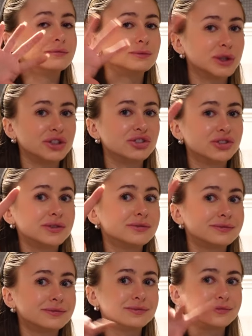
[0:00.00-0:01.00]
Which,
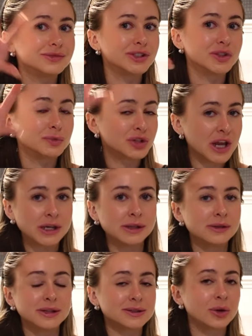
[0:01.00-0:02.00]
just
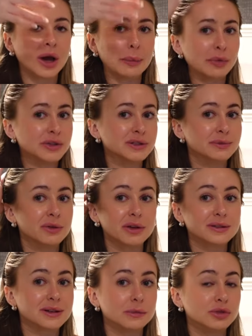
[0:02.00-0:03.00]
pretending that it's not happening to be
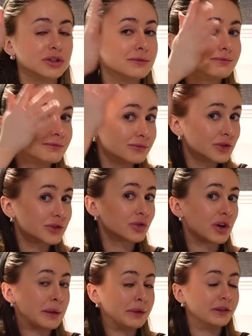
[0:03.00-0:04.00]
honest. And I'm just
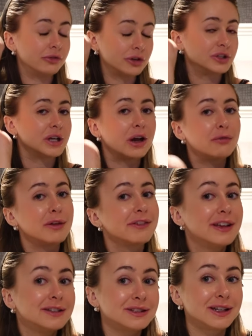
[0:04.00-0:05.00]
scraping the fringe out of my
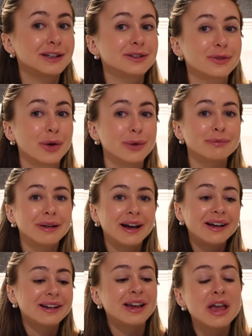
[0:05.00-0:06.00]
face until it's grown
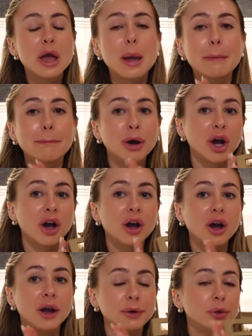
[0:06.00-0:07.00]
back
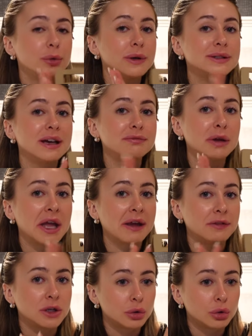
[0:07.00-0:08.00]
but I will always have my
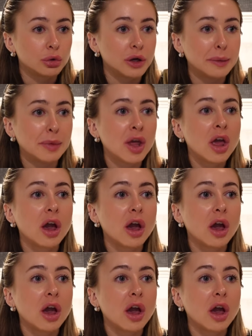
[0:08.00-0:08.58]
hair in a claw grip.